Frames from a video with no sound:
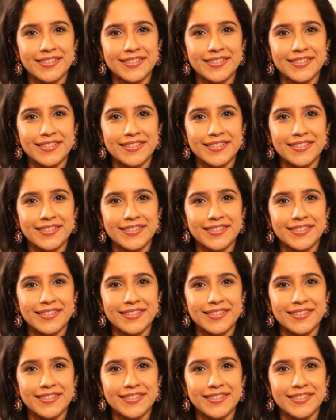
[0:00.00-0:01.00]

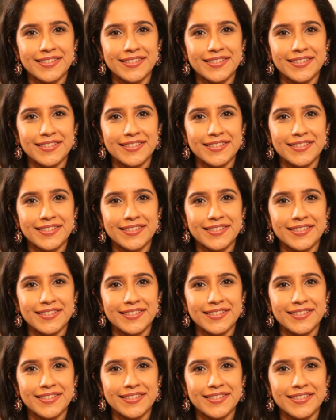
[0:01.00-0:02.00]

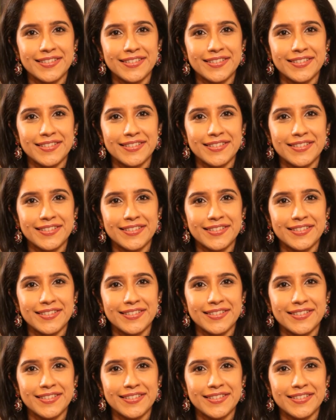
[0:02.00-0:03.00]

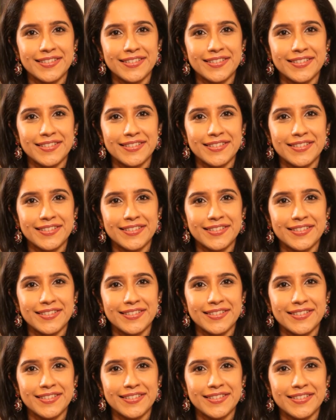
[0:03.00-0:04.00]

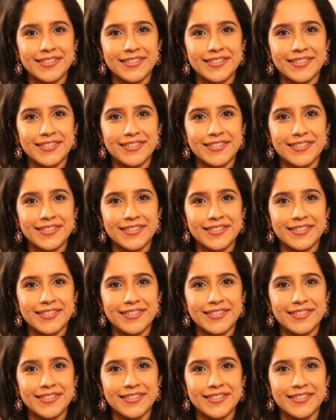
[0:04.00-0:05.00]

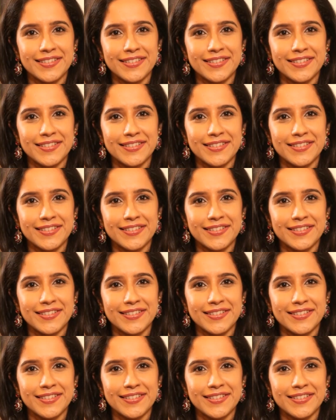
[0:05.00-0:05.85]
The face doesn't move, so there is nothing to read.